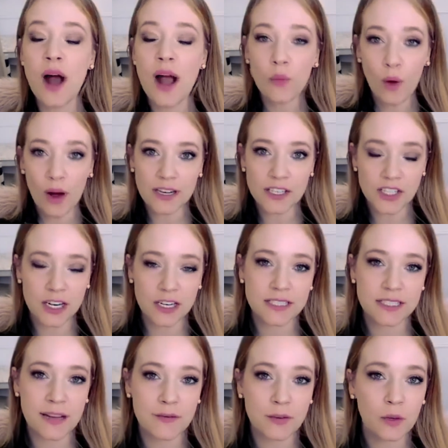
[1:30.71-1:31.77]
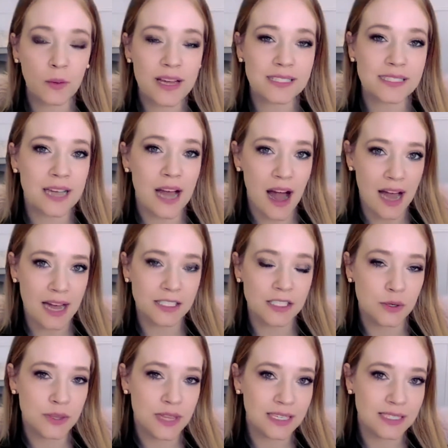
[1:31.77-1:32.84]
I want to share several ways that I
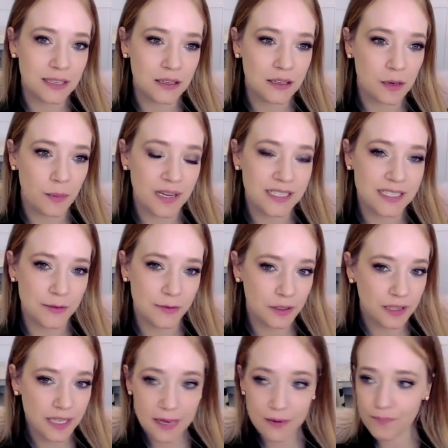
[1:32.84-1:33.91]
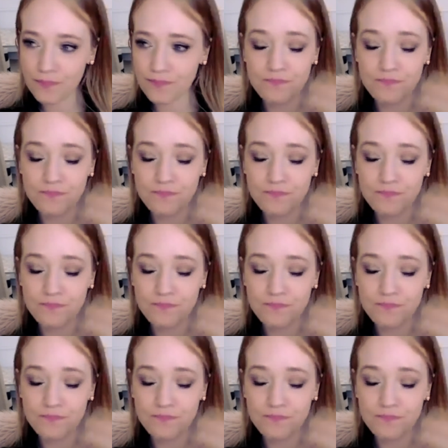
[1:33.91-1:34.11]
do things a little bit differently,